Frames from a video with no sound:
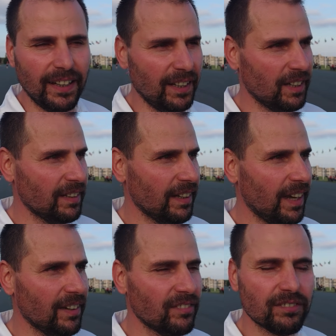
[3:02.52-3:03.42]
and
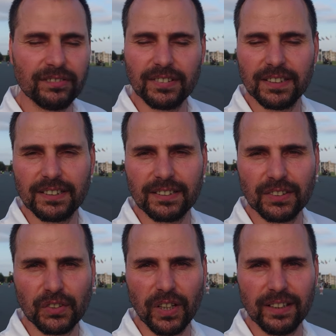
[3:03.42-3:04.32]
have this
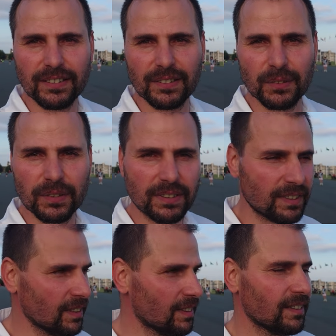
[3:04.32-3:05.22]
chance to
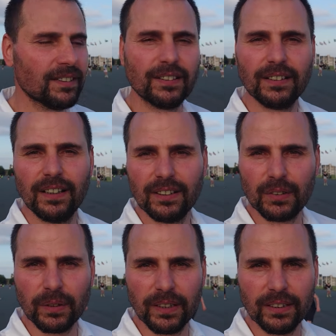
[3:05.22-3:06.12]
sit
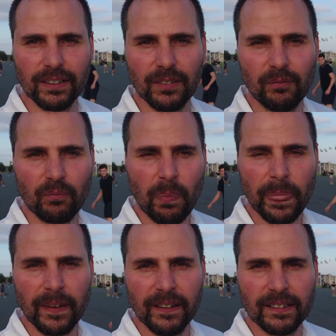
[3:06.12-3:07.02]
together
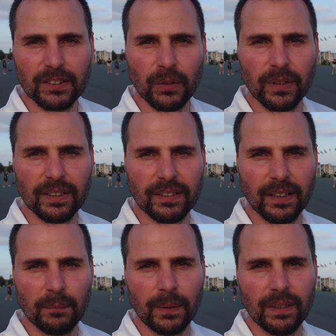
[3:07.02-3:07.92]
so you can
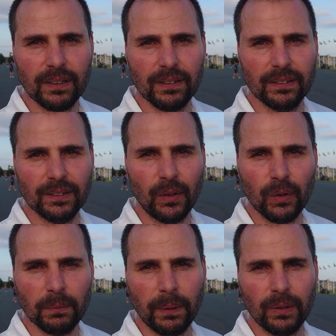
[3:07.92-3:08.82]
tell me
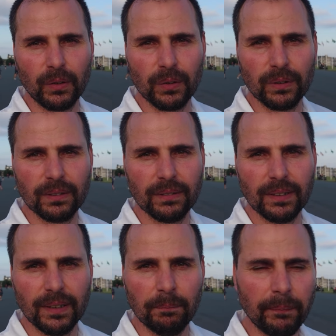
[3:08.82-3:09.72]
all about your
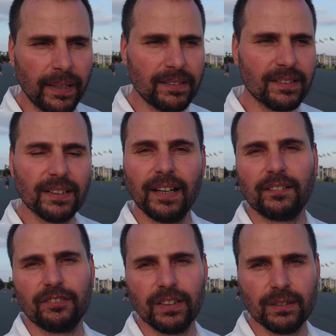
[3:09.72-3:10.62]
amazing
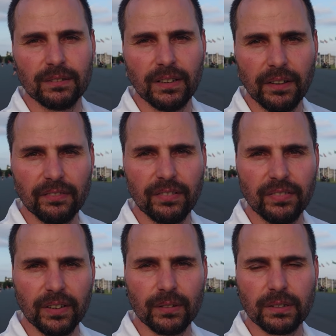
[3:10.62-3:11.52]
life
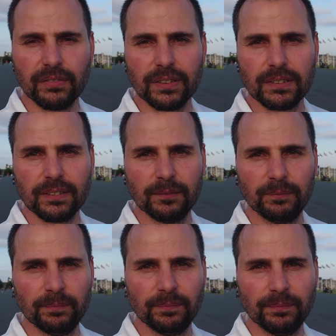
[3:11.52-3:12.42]
philosophies.
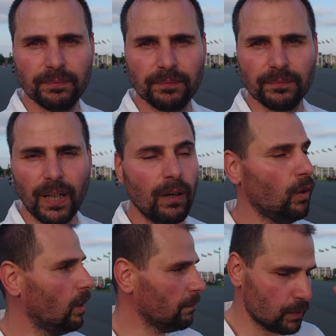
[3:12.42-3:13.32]

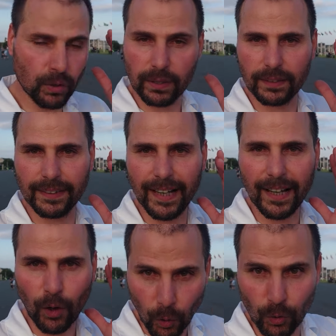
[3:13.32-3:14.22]
Oh, I'm sorry,
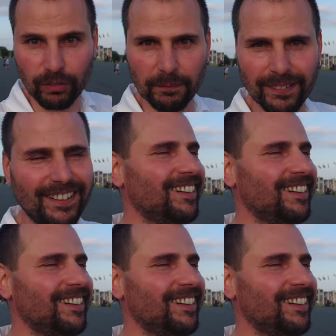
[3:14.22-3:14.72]
not all of them.